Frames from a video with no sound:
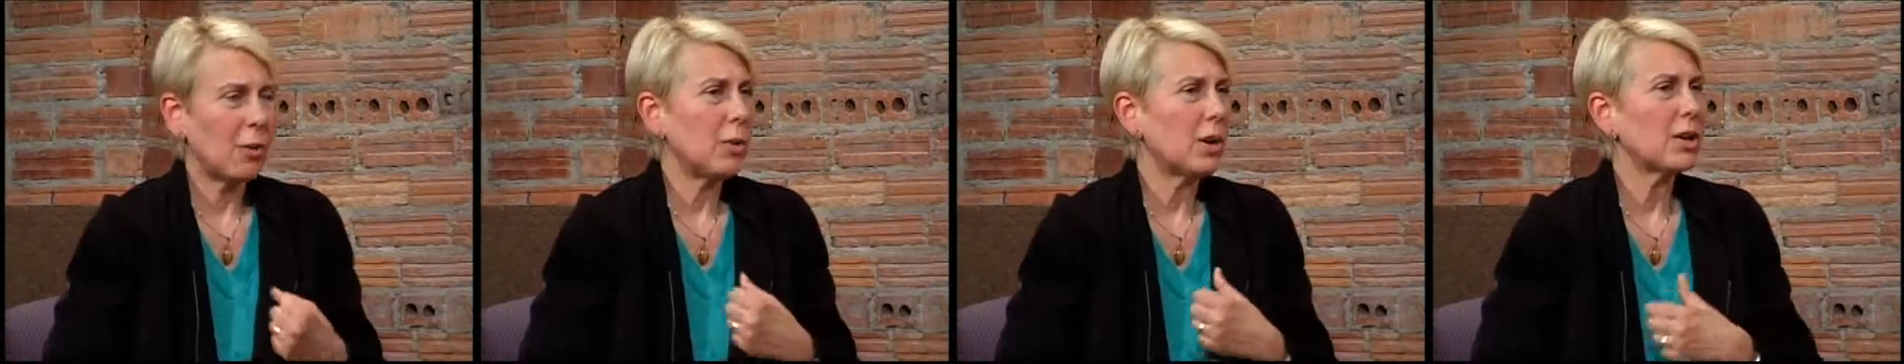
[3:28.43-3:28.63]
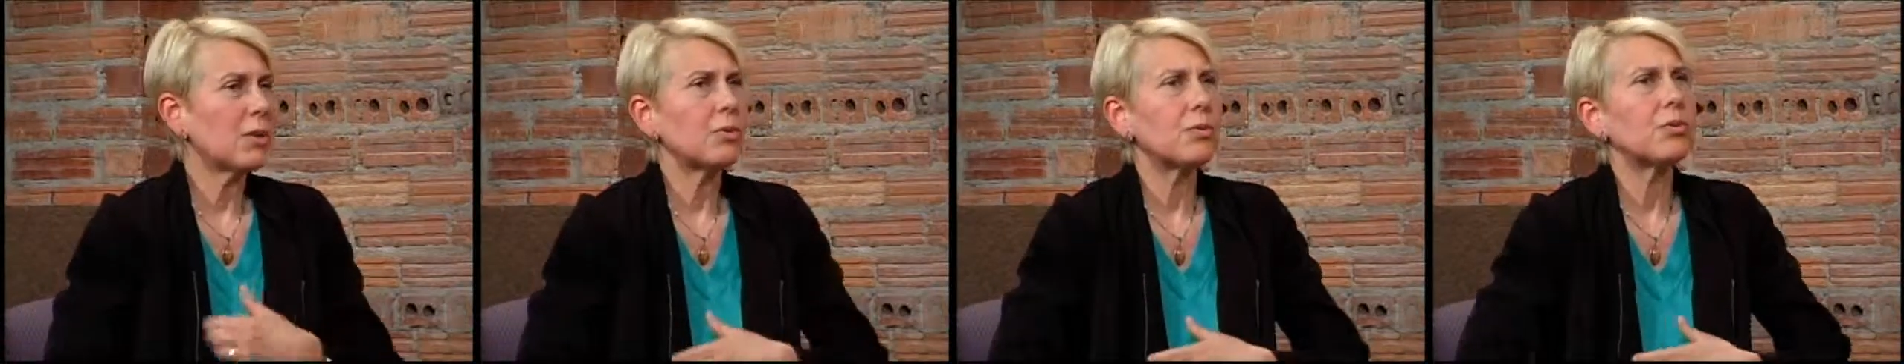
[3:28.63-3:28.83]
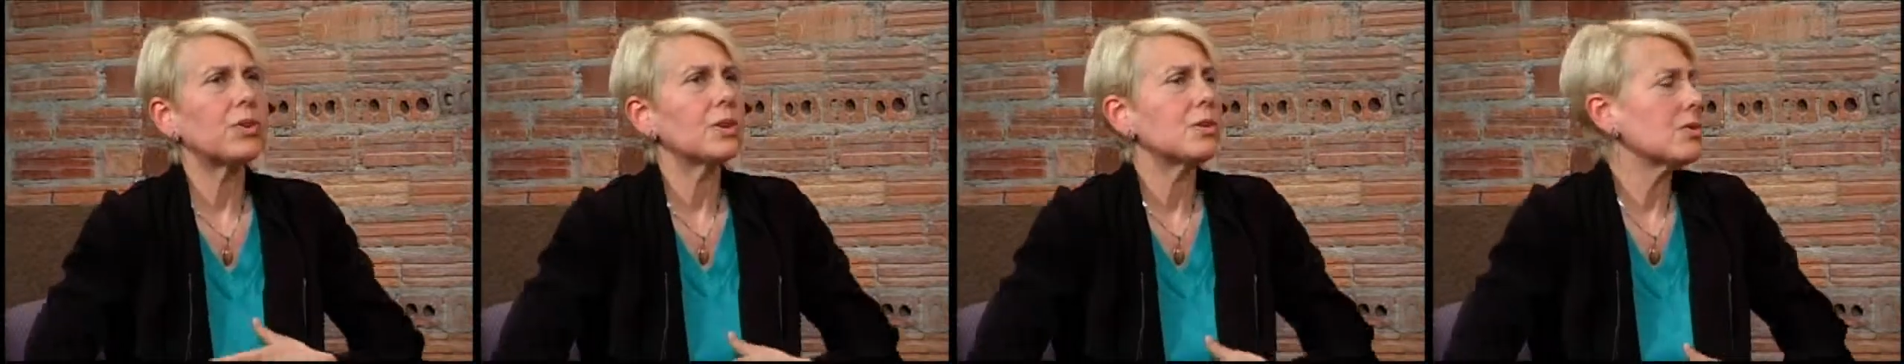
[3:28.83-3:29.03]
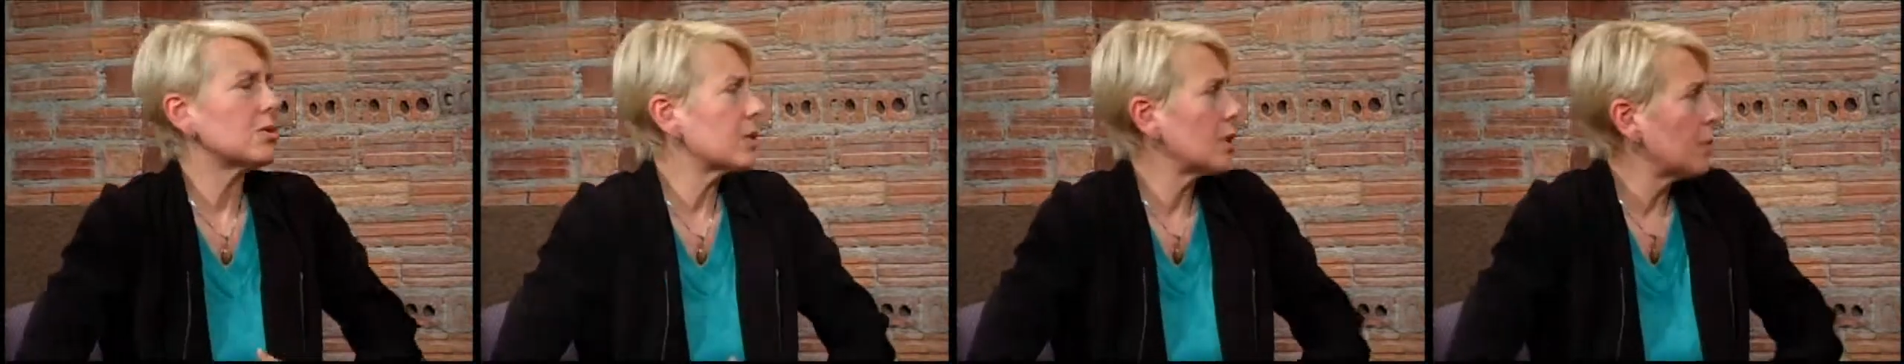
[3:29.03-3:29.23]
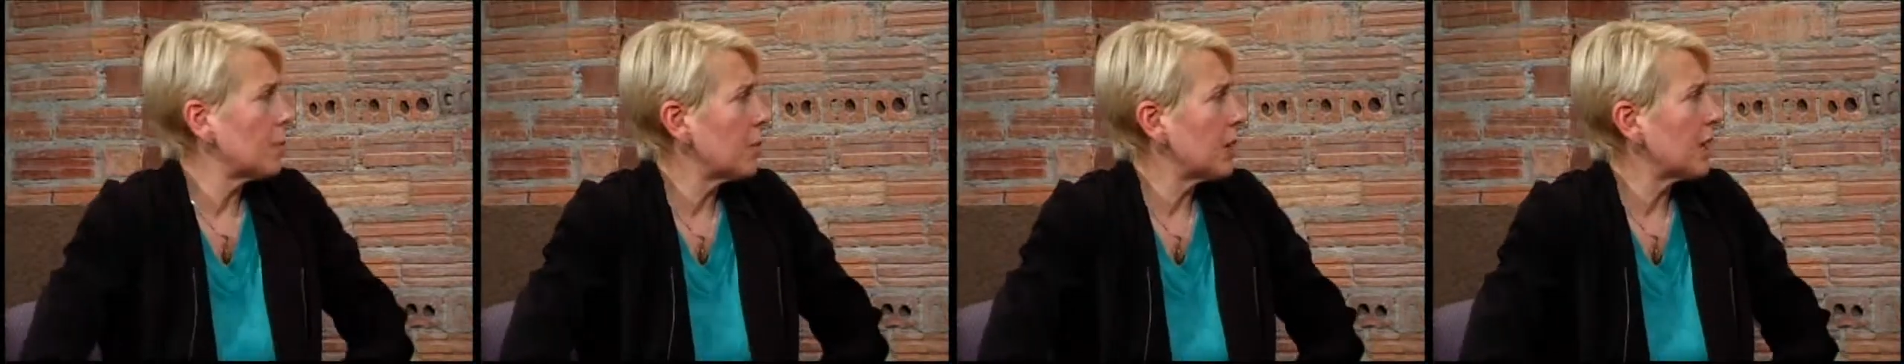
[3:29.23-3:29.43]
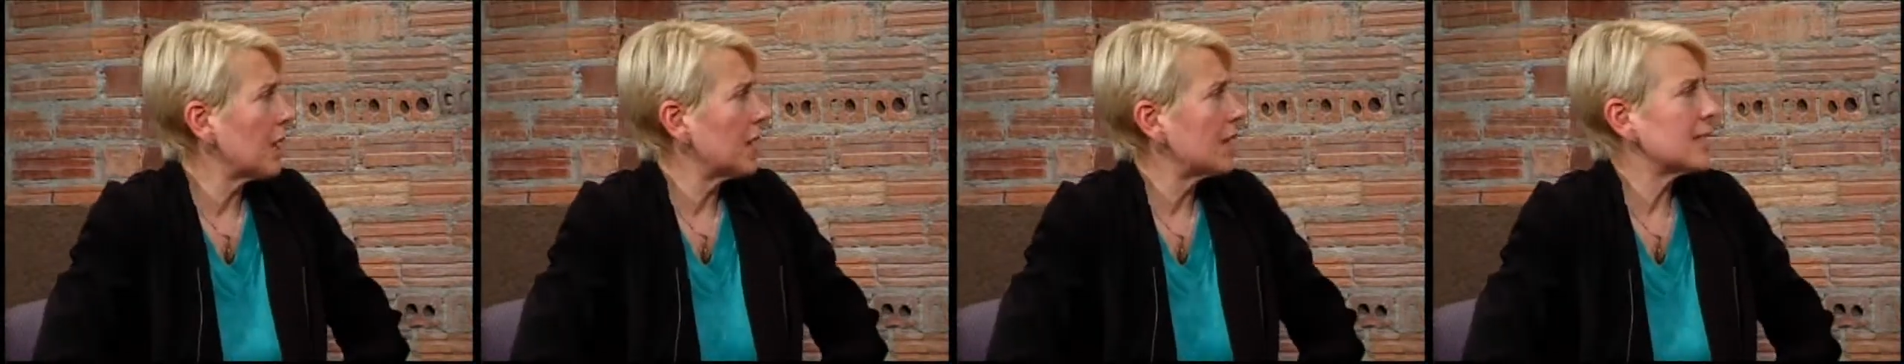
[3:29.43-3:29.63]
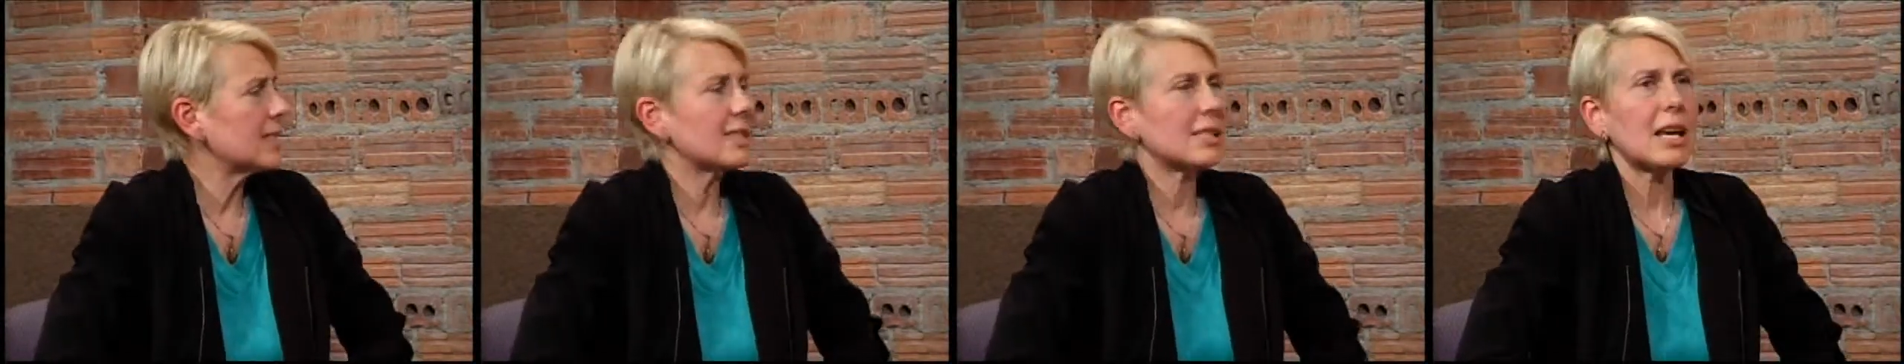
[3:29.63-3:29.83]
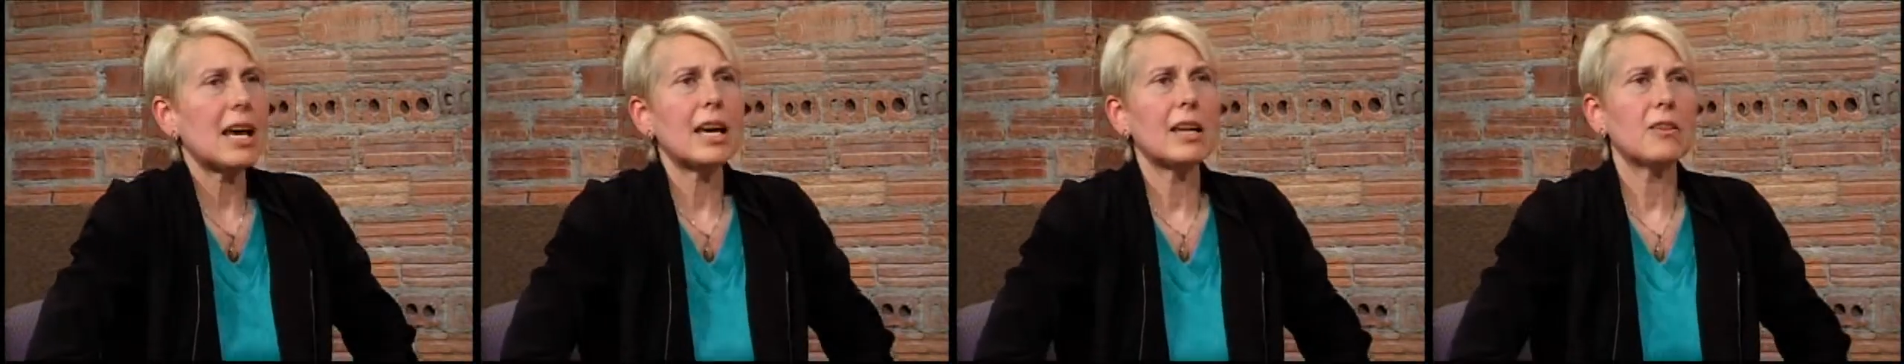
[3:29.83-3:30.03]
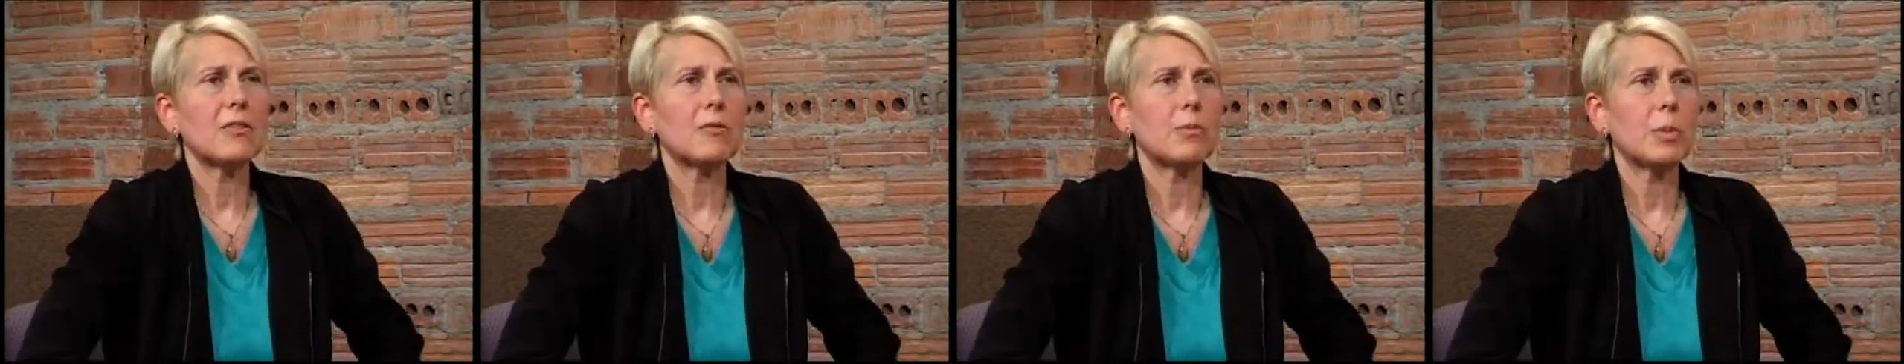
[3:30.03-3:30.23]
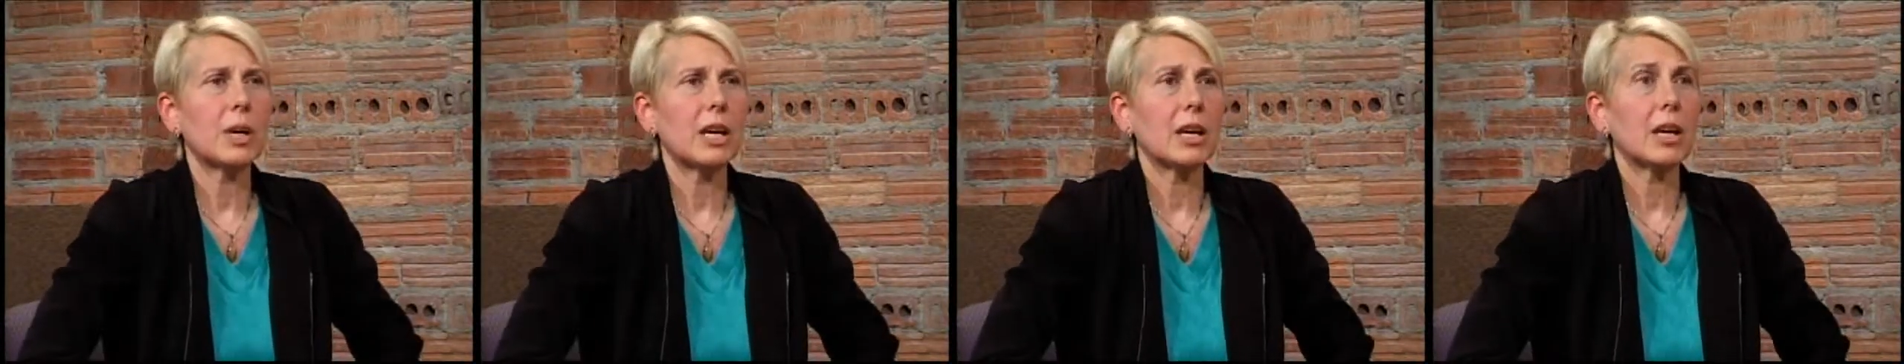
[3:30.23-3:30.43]
I want to feel something
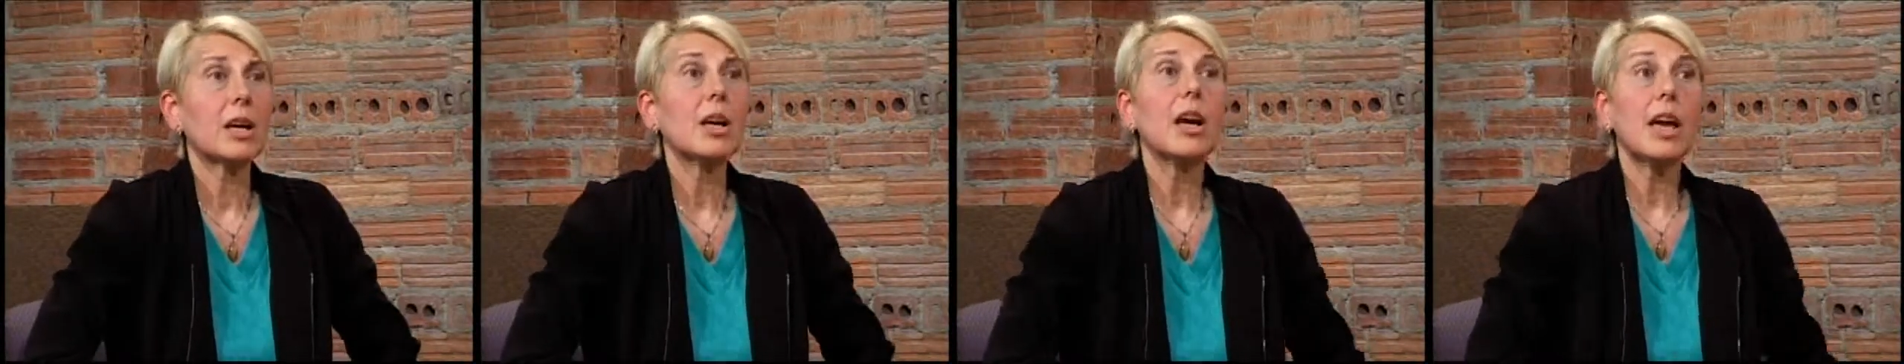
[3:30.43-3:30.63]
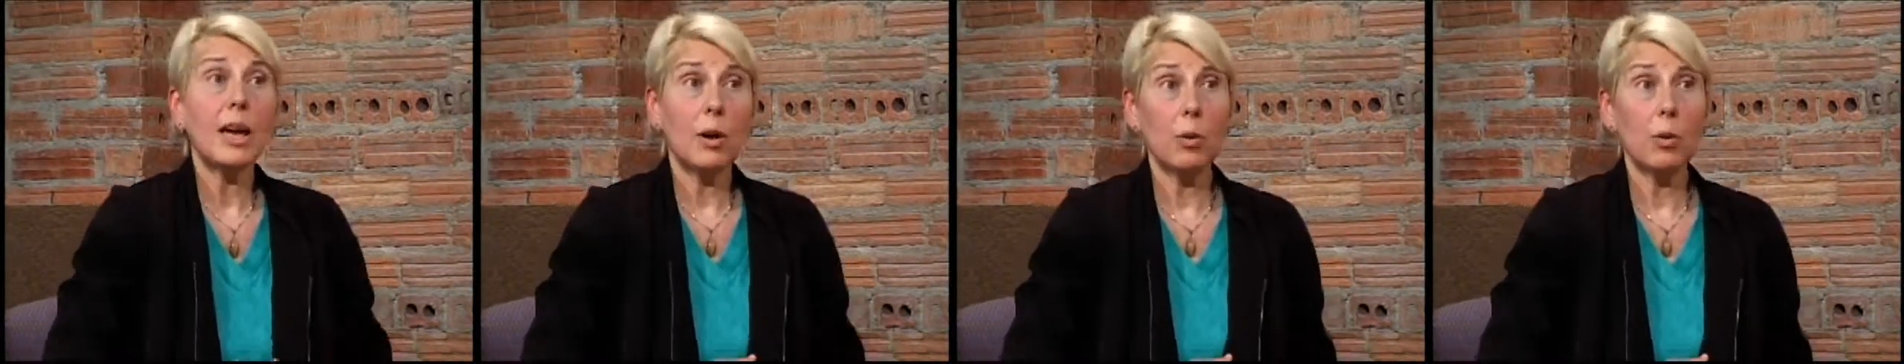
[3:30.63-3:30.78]
inside of me.